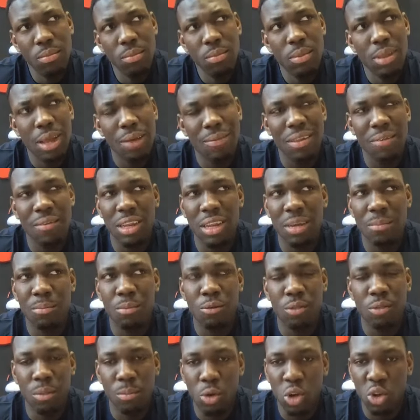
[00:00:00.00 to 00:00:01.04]
I've definitely
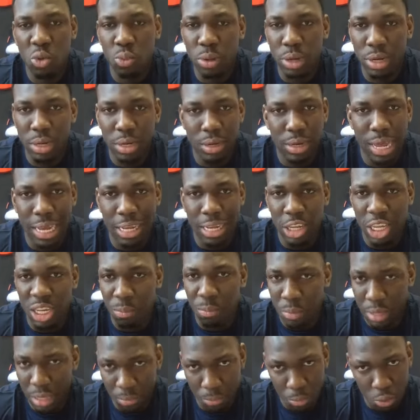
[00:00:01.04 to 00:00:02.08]
improved the most with, like, just
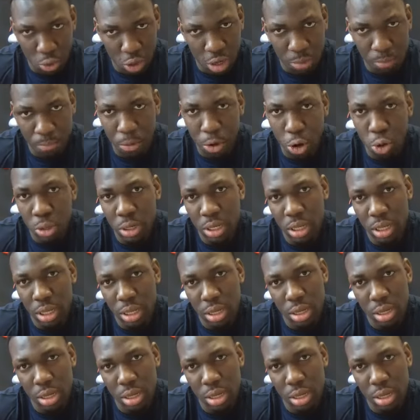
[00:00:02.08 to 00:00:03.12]
being more composed.
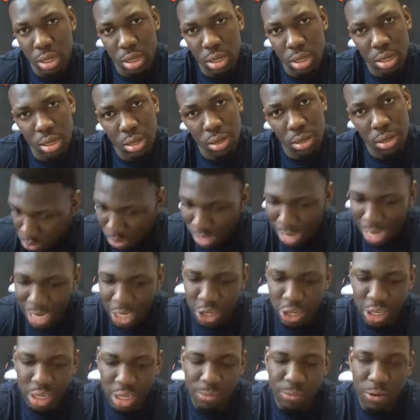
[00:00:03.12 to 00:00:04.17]

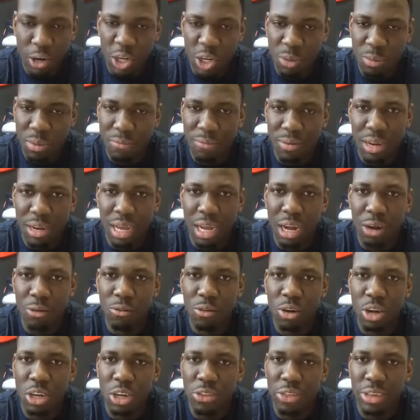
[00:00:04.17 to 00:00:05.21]
Well, last year as a freshman, I felt like I
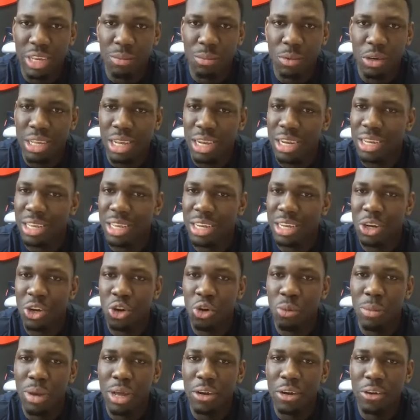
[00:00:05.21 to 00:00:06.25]
rushed things because I just didn't know
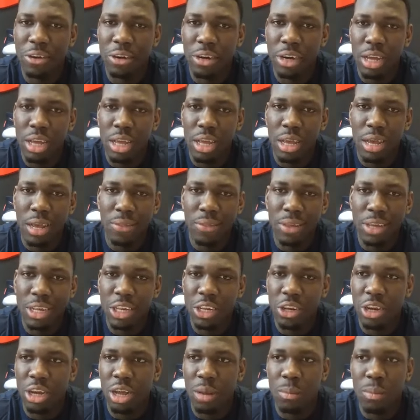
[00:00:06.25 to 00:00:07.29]
better. And this year
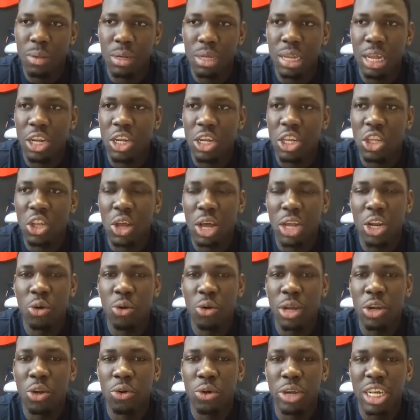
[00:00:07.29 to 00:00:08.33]
coming in, I
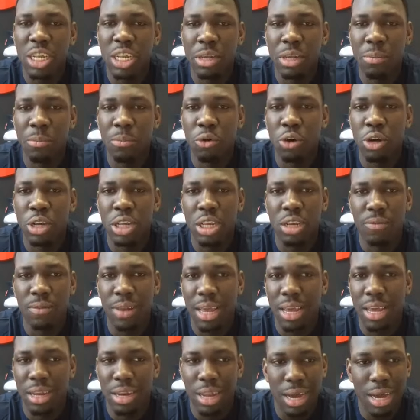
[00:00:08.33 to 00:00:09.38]
know the importance of,
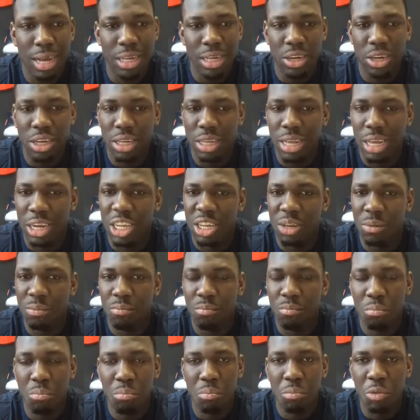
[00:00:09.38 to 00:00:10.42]
like I said, just not just,
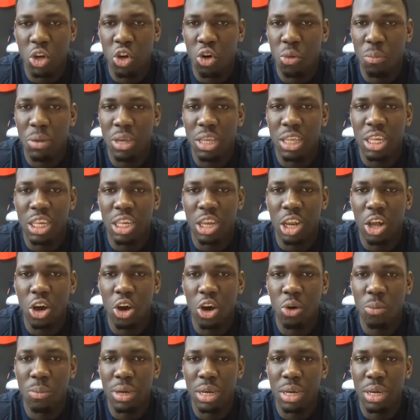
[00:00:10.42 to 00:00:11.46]
you know, being slow,
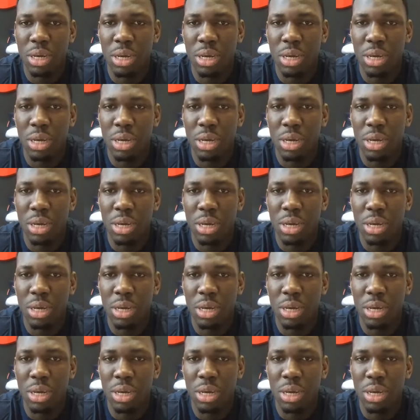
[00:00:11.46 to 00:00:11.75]
being